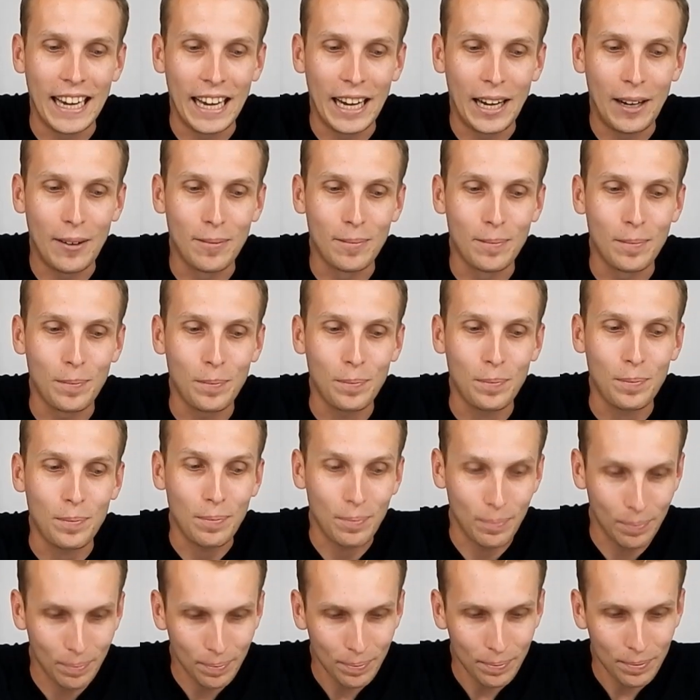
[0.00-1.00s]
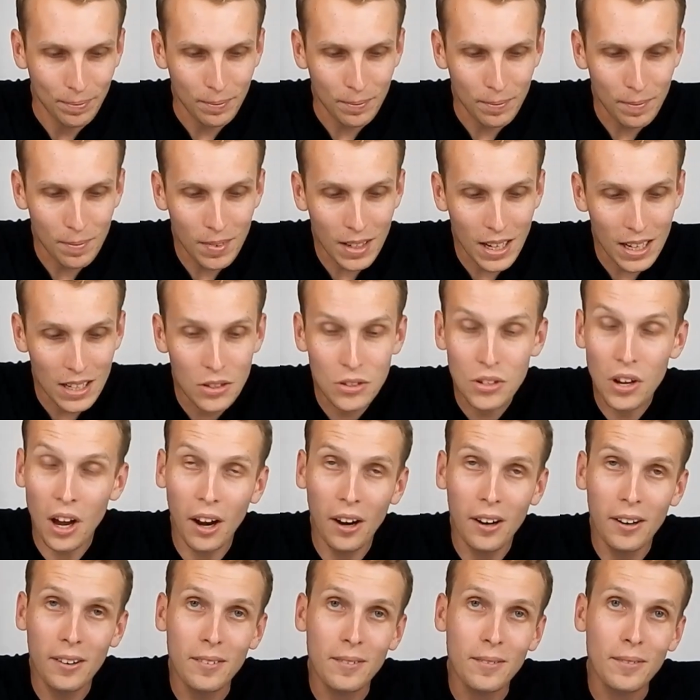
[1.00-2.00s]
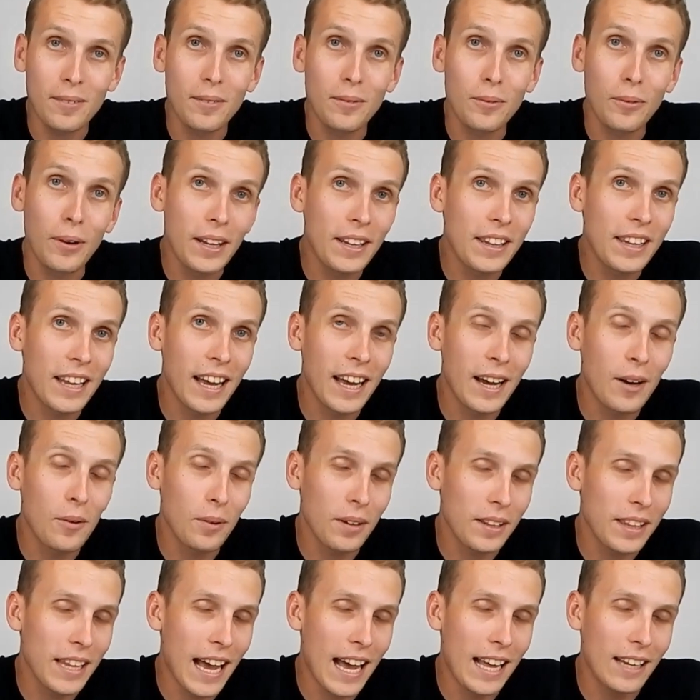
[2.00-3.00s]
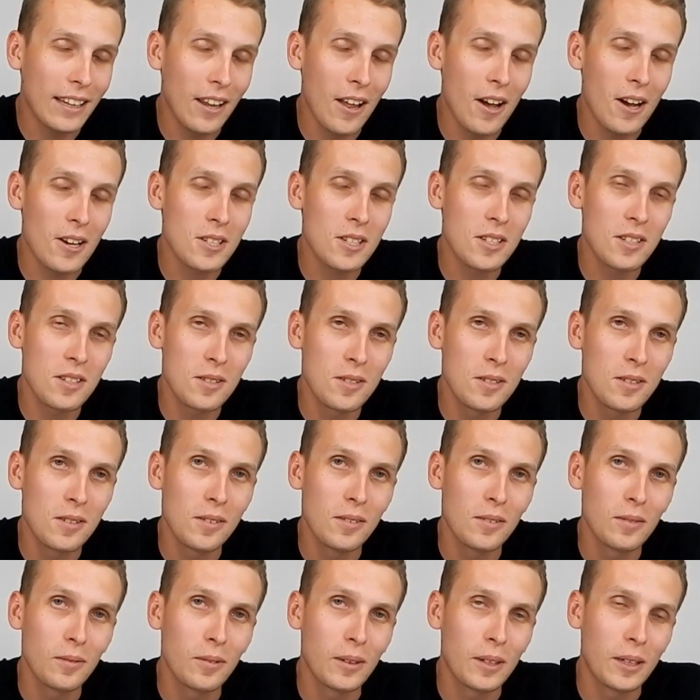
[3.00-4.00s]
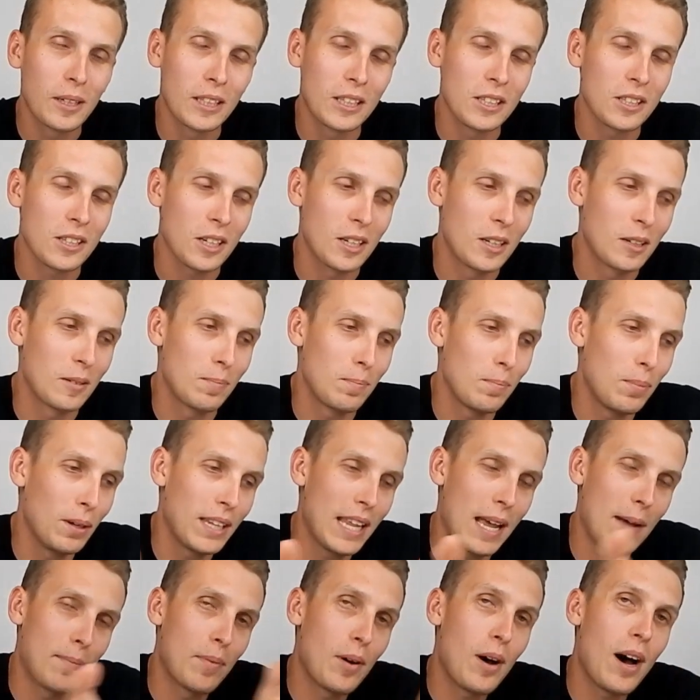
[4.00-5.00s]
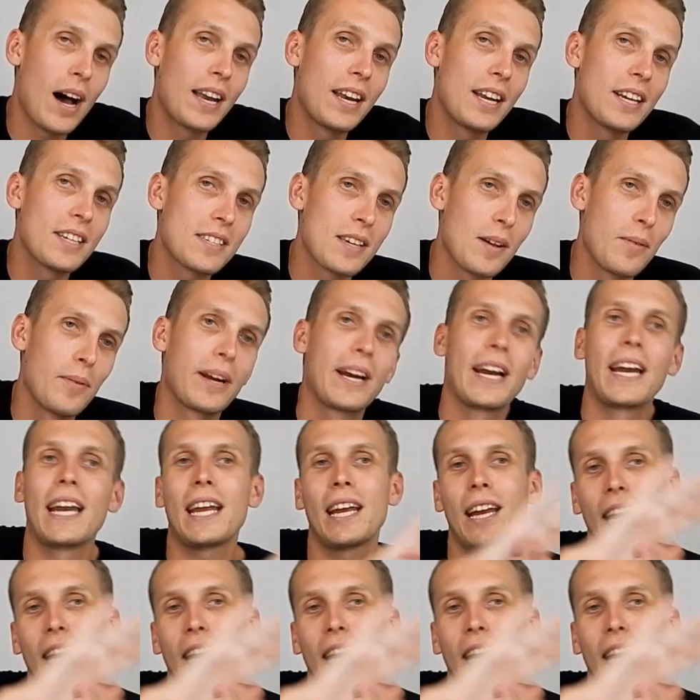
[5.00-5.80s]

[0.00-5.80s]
Yeah. So with, uh, with that loss, we're just going to put that behind us and